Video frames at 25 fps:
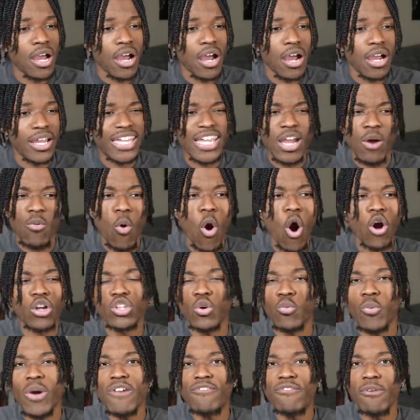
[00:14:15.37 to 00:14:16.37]
Uh, he had
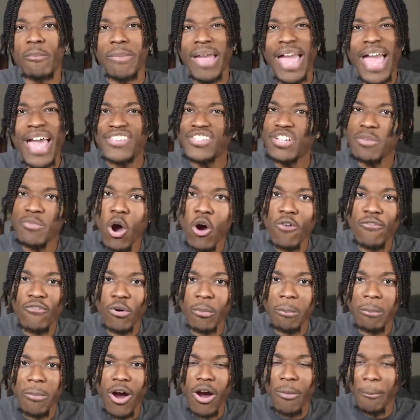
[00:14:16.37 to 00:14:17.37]
walked away from basketball
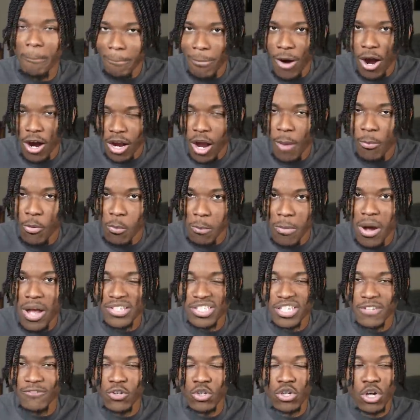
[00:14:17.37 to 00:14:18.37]
for um, a couple
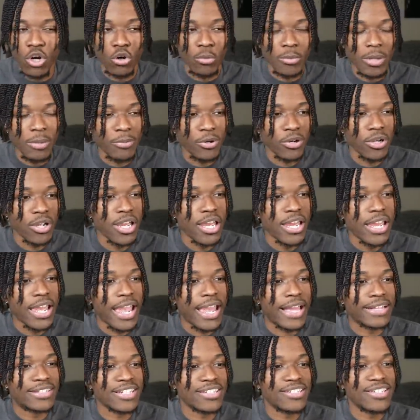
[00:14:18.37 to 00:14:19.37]
months, if you don't remember,
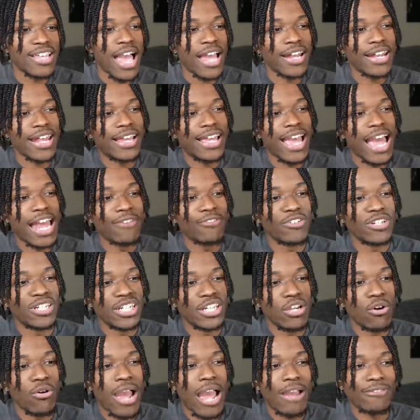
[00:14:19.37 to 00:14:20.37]
and to sign that kind of a
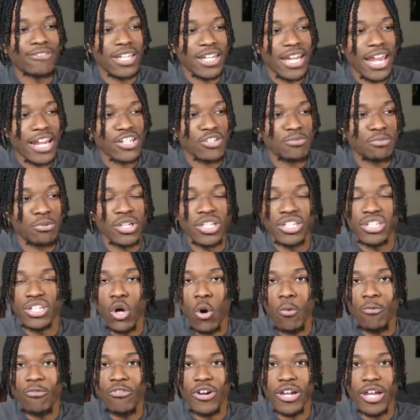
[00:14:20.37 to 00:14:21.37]
deal after that is pretty
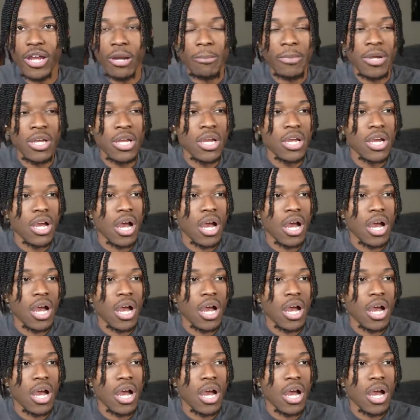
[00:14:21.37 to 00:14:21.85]
dope for him.